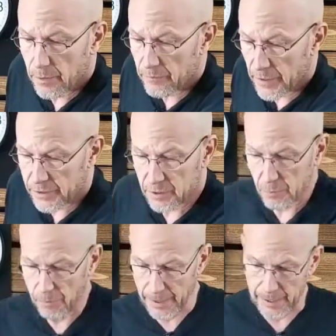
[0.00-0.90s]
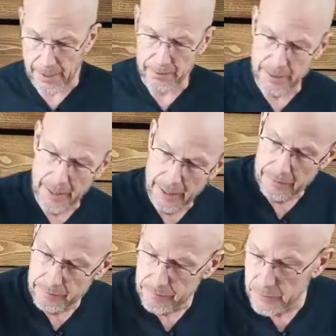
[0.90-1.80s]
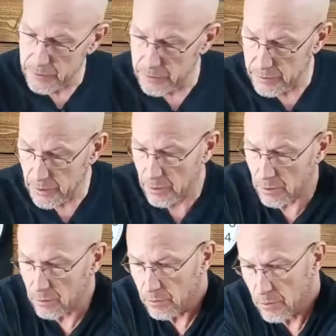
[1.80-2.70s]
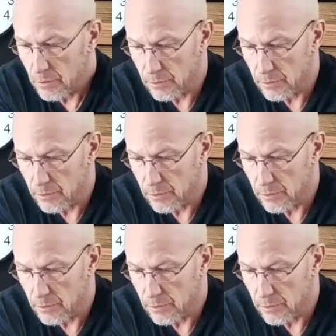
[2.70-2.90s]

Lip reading: vegetable bin out day. So